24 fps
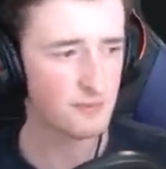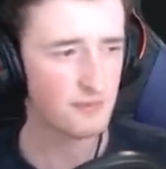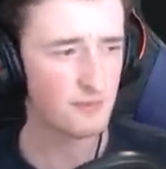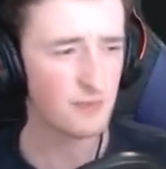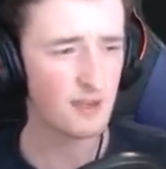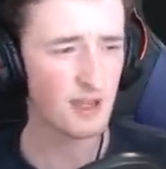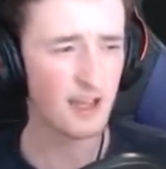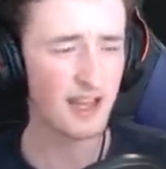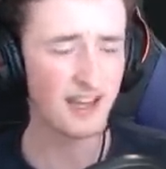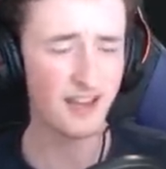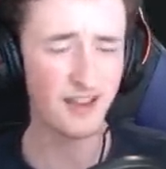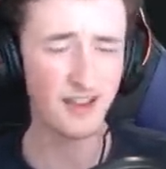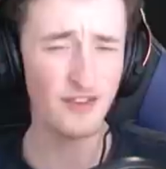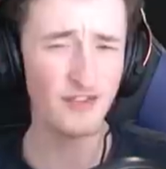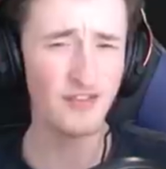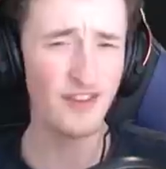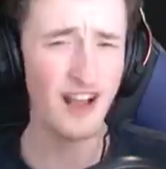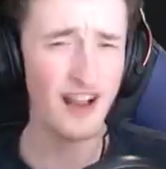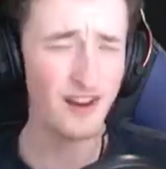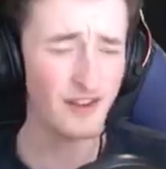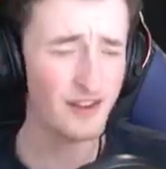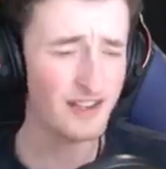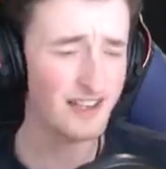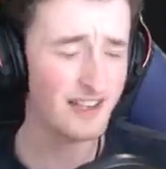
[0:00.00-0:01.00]
And at the
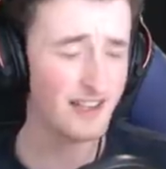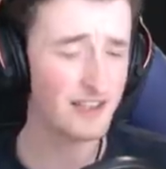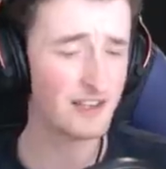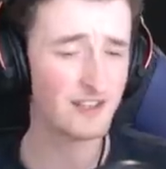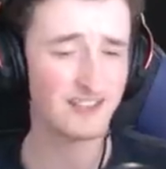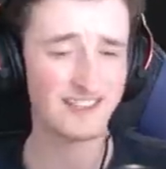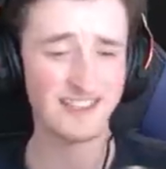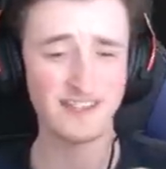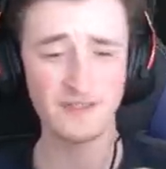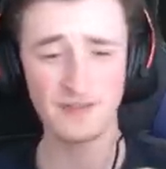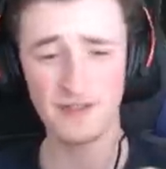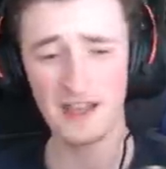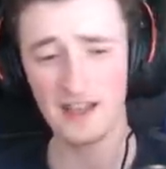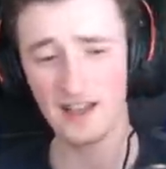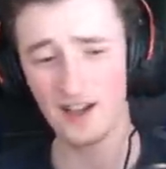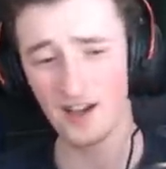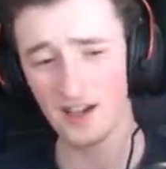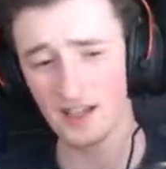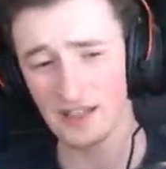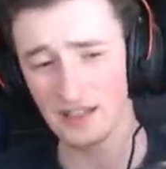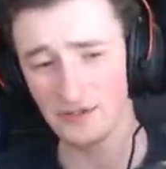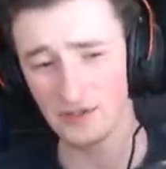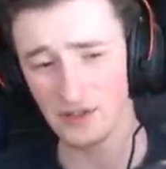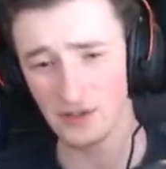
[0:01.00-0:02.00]
very least, if they
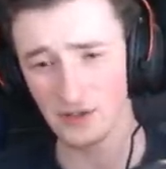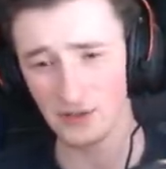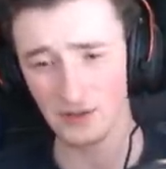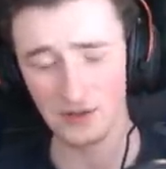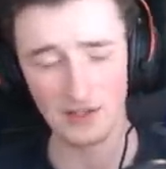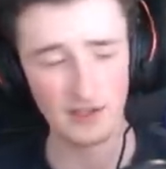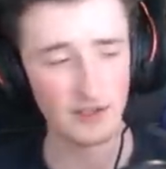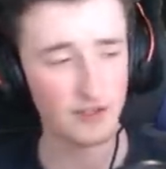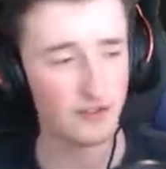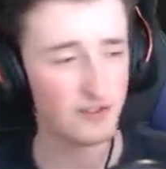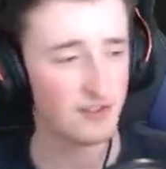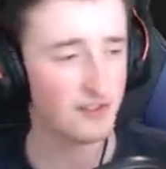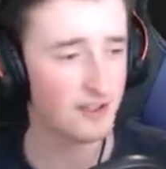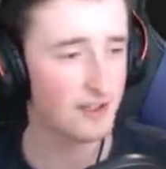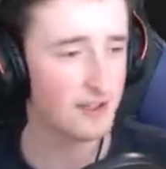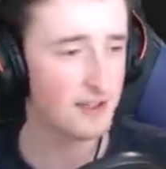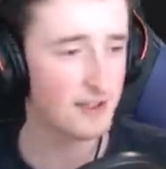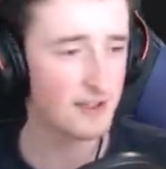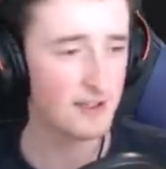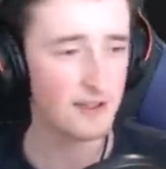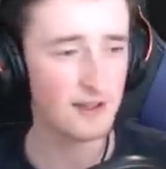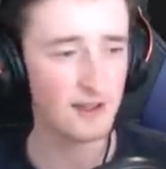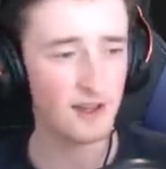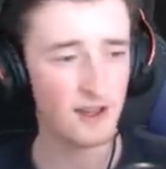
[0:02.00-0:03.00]
can't even do this,
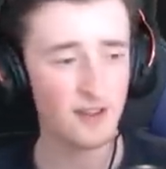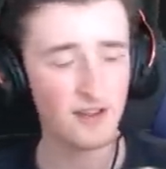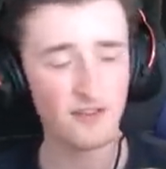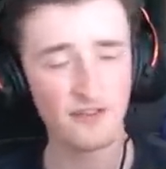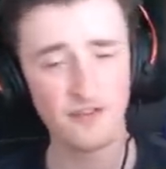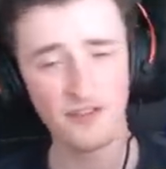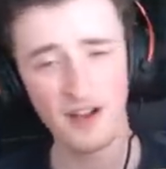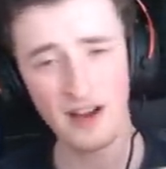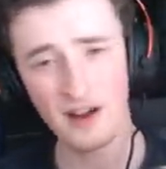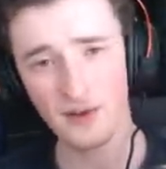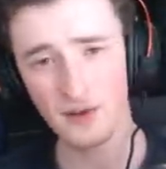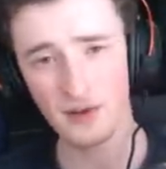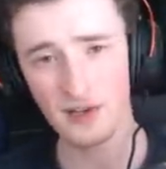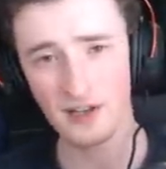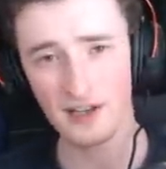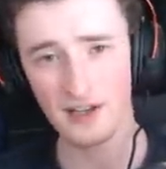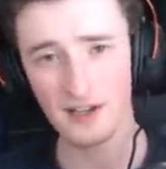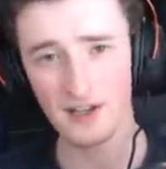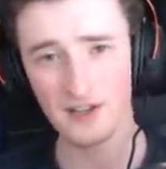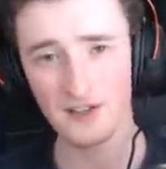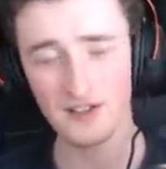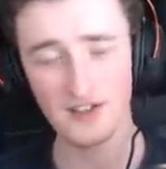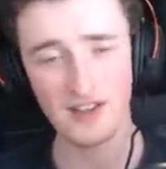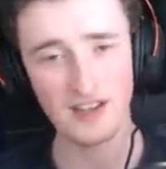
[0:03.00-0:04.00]
at the very
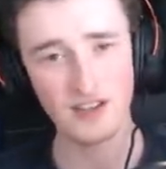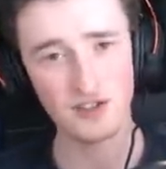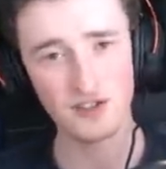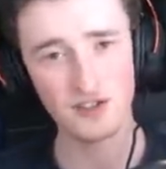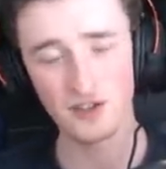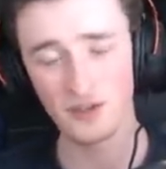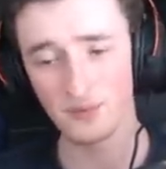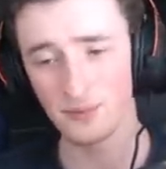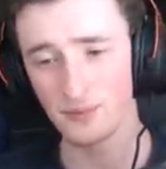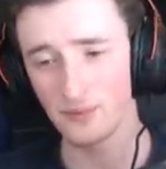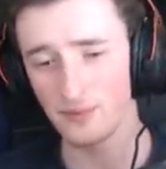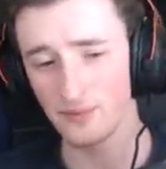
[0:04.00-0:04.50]
least, they should